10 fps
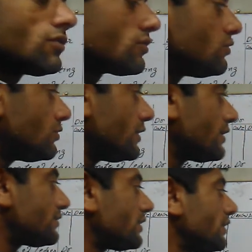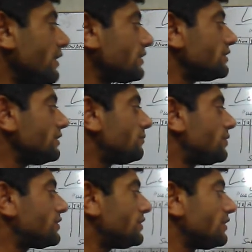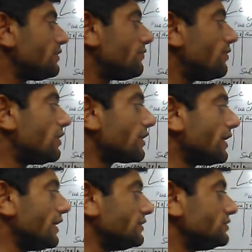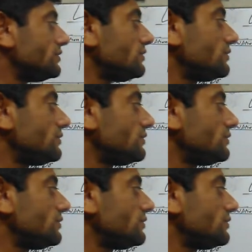So next transaction, purchase is for cash.